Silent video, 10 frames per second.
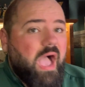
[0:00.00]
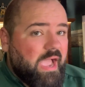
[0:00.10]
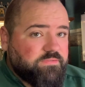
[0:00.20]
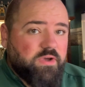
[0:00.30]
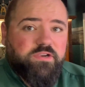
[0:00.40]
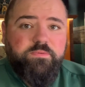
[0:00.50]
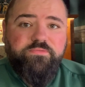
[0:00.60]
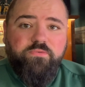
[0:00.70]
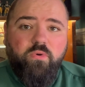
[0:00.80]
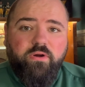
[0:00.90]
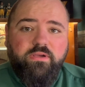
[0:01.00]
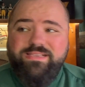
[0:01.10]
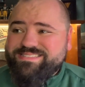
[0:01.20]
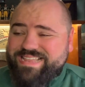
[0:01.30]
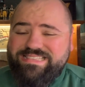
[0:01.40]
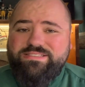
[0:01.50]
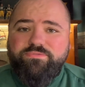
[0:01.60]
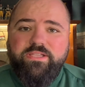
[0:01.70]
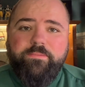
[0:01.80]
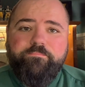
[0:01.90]
I've talked before
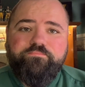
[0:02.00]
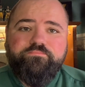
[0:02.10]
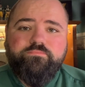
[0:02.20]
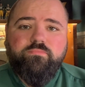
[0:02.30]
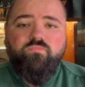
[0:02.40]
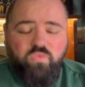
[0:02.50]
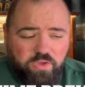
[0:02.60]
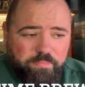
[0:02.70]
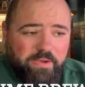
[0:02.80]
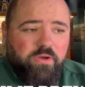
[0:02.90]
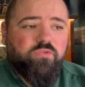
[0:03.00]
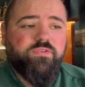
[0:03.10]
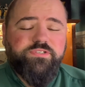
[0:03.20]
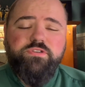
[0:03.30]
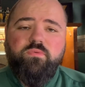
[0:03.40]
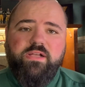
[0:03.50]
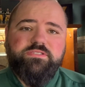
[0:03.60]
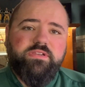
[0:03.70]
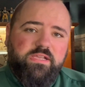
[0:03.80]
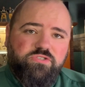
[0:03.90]
extensively about how Christian
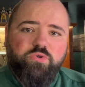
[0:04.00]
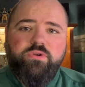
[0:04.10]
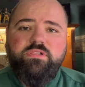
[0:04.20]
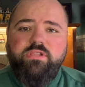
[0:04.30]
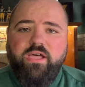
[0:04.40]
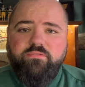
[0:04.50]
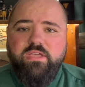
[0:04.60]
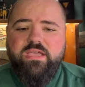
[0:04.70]
Watson and Jordan Love